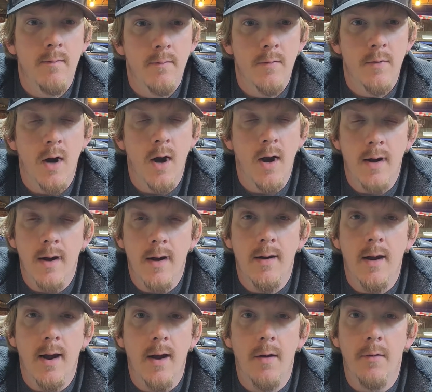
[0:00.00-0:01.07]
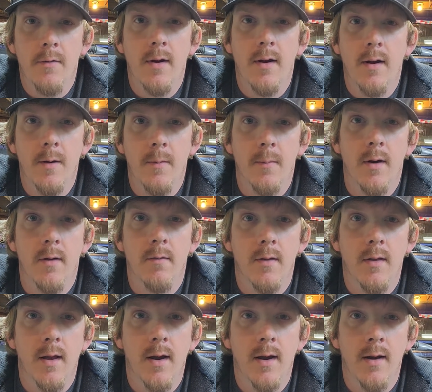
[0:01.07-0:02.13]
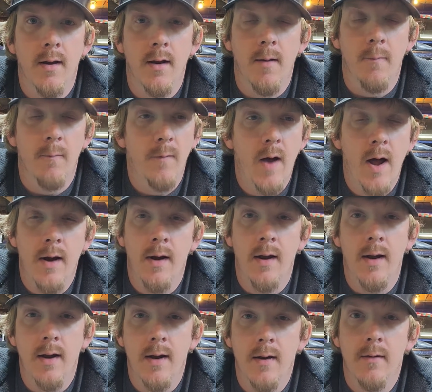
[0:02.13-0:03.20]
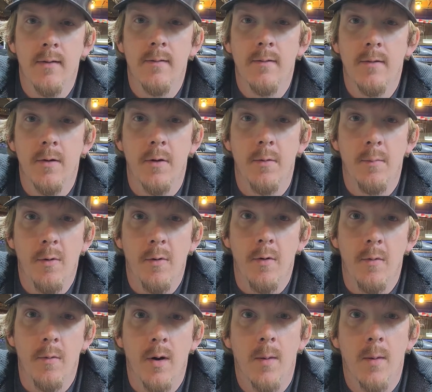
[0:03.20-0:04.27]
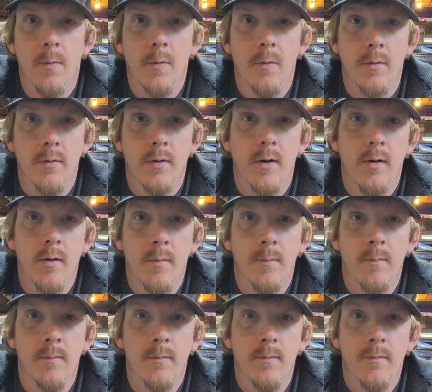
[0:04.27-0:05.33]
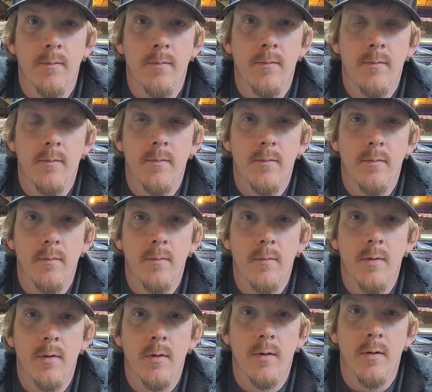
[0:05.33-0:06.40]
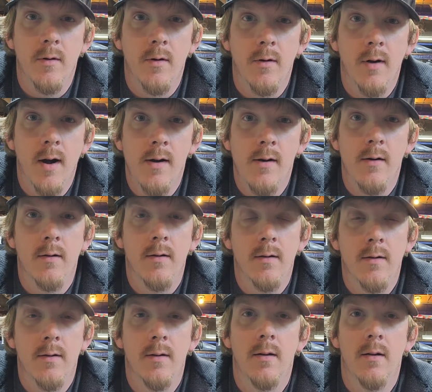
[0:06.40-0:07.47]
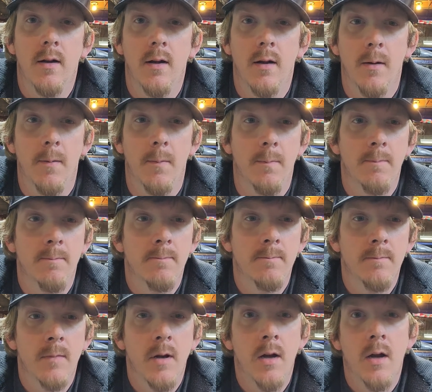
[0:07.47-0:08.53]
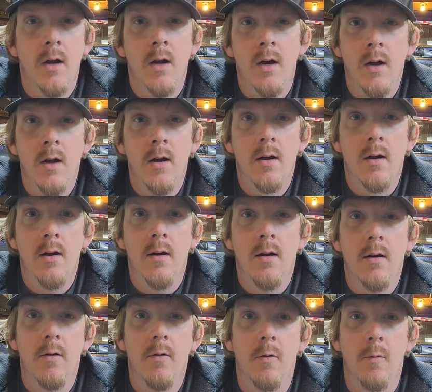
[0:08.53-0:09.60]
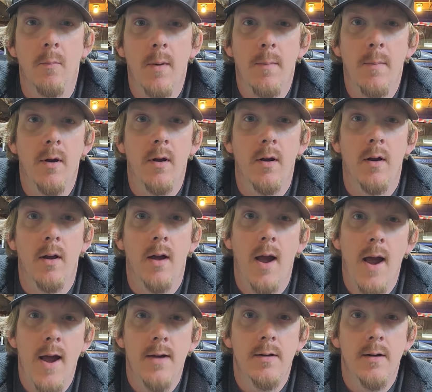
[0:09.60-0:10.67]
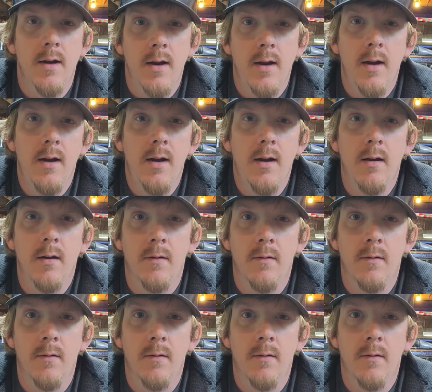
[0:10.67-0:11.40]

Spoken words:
trying to get the house set up and everything. I'm finally to the point where I'm going to start on the Ranger. Going to be putting a AJE